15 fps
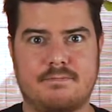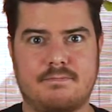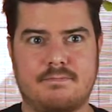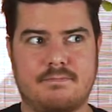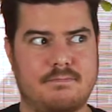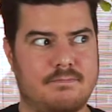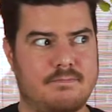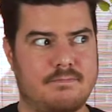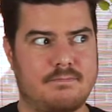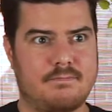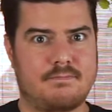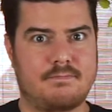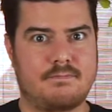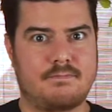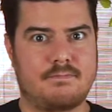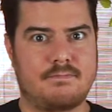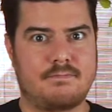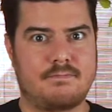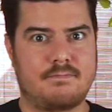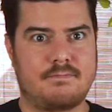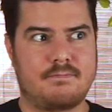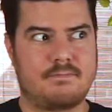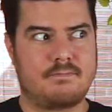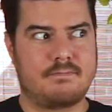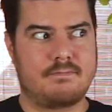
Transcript: He still uses it to this day